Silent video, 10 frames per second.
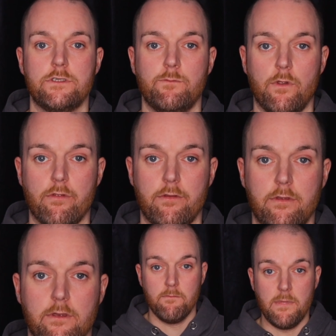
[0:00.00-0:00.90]
a month,
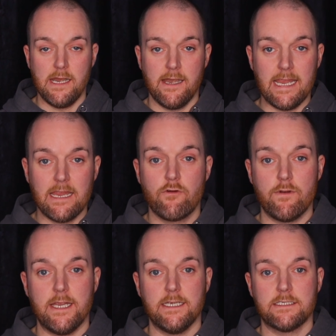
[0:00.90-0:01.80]
meaning an
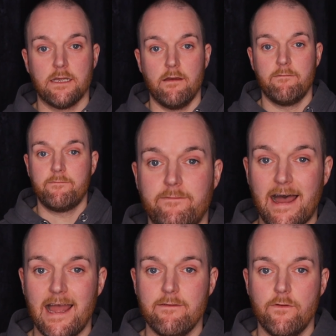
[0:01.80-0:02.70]
increase of
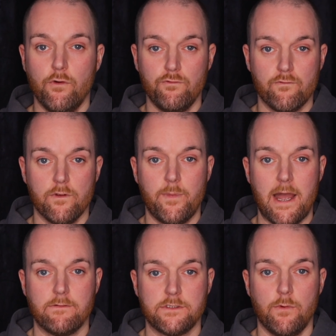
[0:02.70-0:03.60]

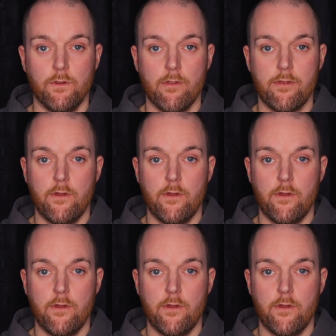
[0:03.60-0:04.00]
£500 a month